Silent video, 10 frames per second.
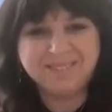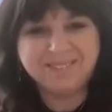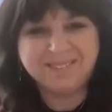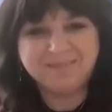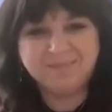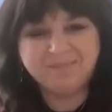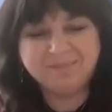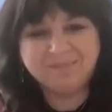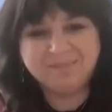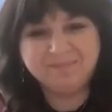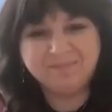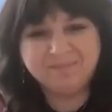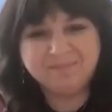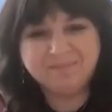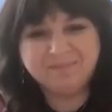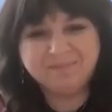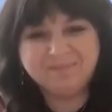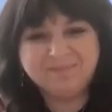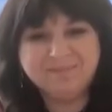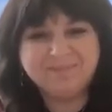
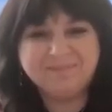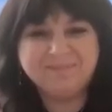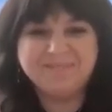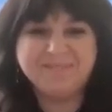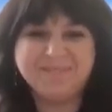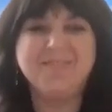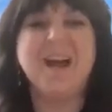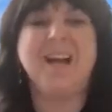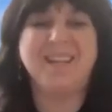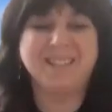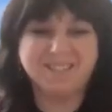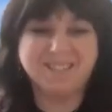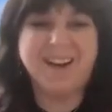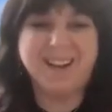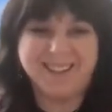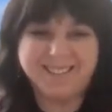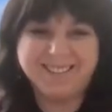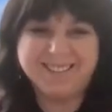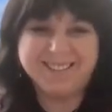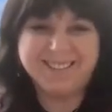
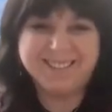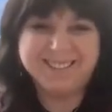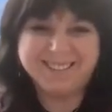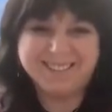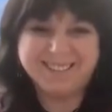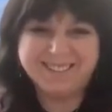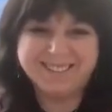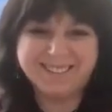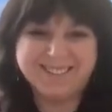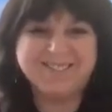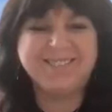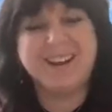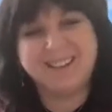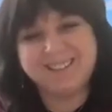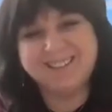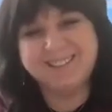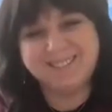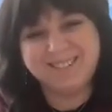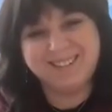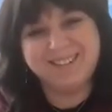
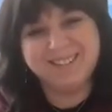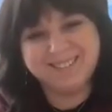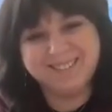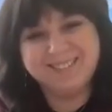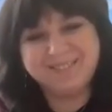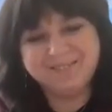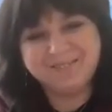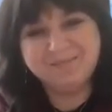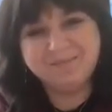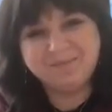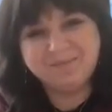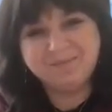No words are spoken by the person on screen.